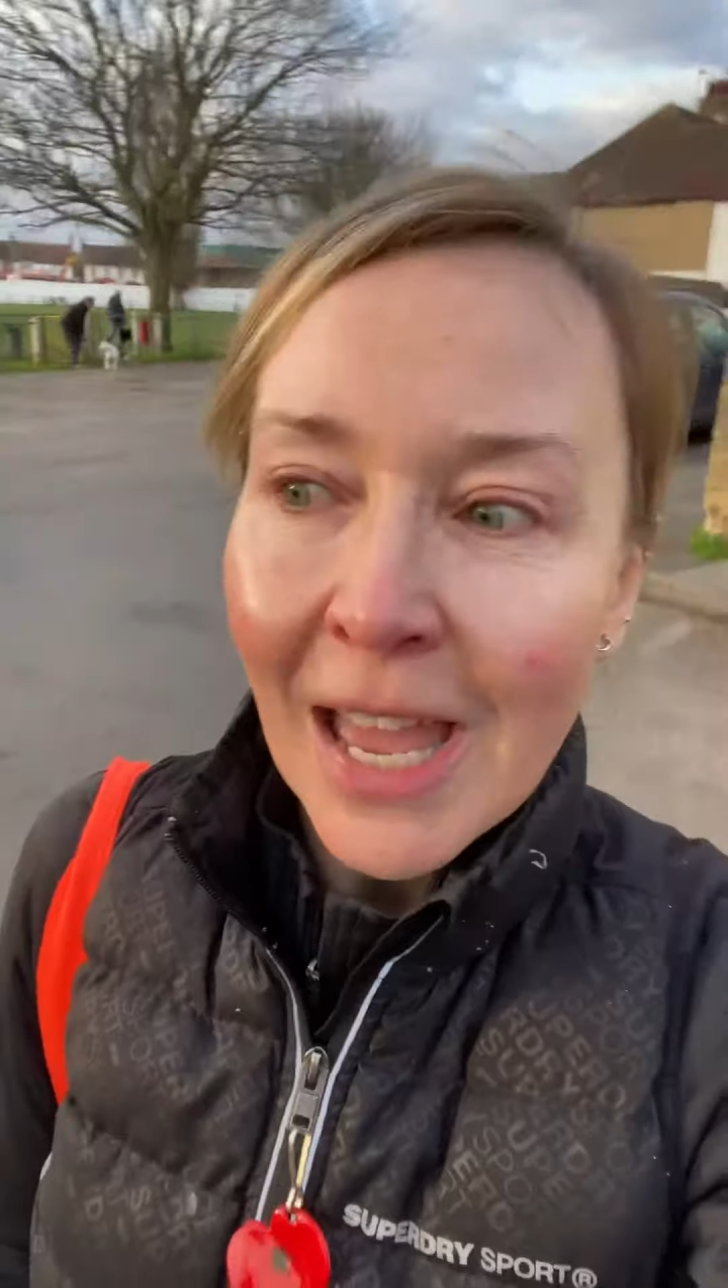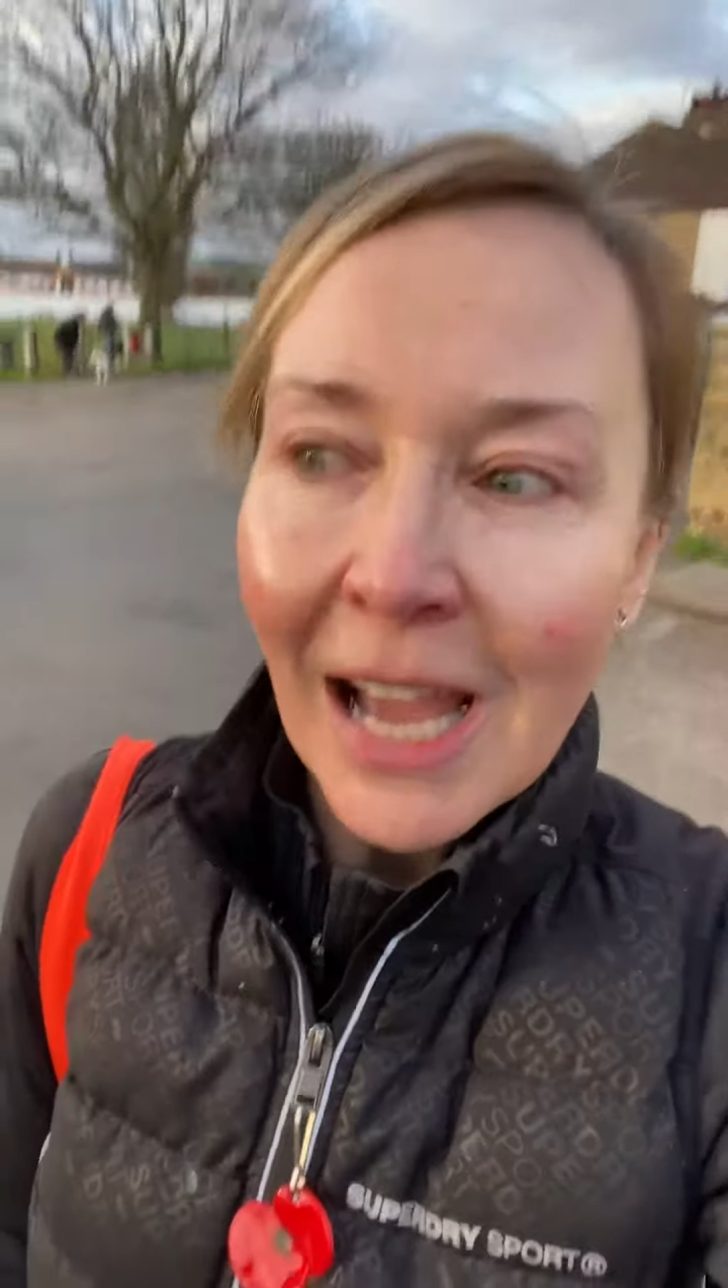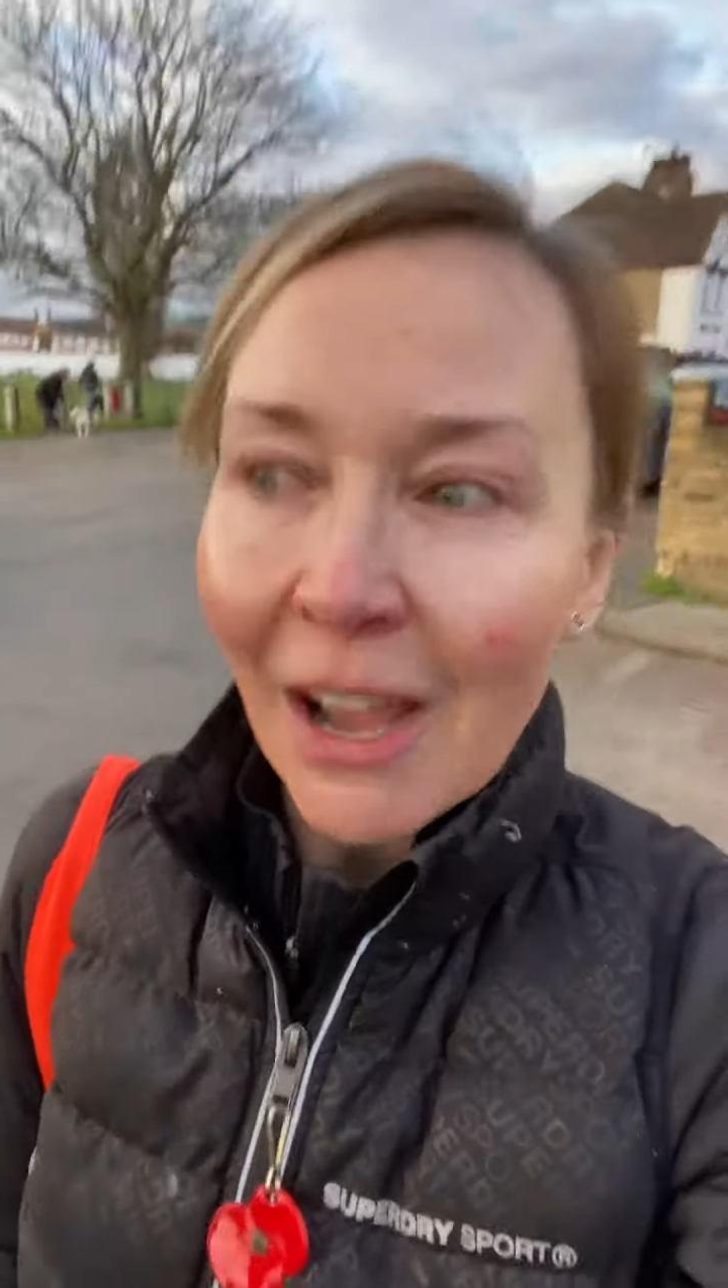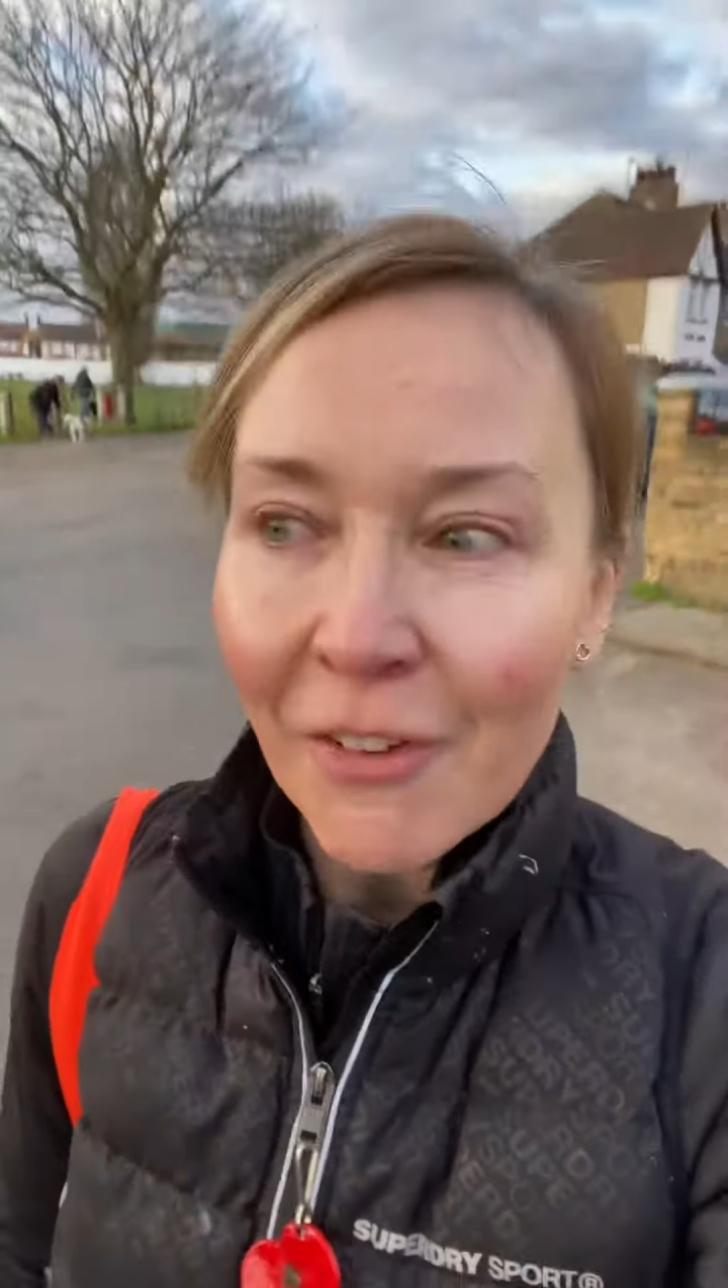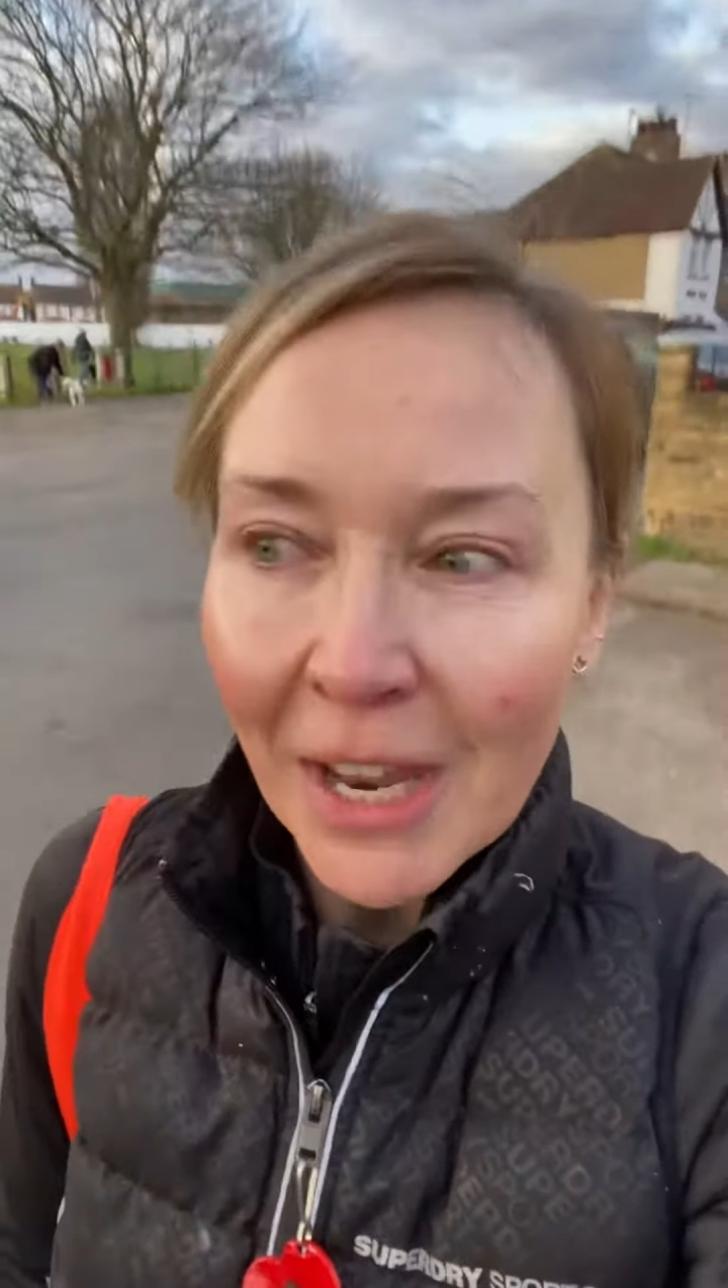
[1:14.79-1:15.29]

Have an